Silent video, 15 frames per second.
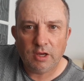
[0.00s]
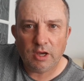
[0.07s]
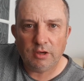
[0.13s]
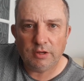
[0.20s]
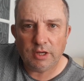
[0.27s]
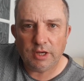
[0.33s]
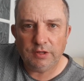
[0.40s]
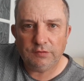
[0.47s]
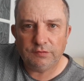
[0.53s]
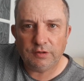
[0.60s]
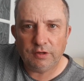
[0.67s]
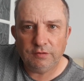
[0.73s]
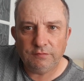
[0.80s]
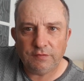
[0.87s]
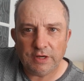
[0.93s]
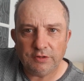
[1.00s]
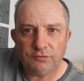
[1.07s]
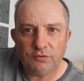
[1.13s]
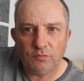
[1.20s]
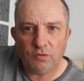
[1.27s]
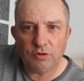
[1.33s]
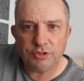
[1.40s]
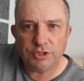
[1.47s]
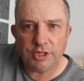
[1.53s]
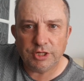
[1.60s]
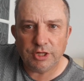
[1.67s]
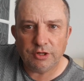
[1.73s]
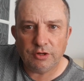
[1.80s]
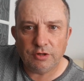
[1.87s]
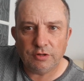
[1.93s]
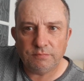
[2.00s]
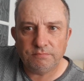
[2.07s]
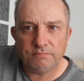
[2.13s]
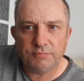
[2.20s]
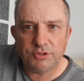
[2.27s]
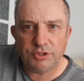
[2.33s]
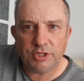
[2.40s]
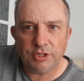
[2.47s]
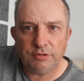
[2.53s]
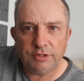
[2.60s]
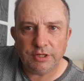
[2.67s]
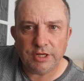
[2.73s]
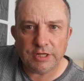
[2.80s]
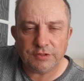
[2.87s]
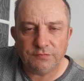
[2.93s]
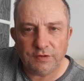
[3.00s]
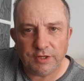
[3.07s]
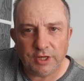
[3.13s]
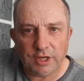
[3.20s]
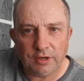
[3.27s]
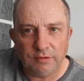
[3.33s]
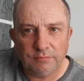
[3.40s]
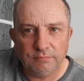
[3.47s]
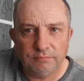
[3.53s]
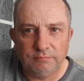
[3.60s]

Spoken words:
Okay, so thanks for watching, and I'll see you in the next video.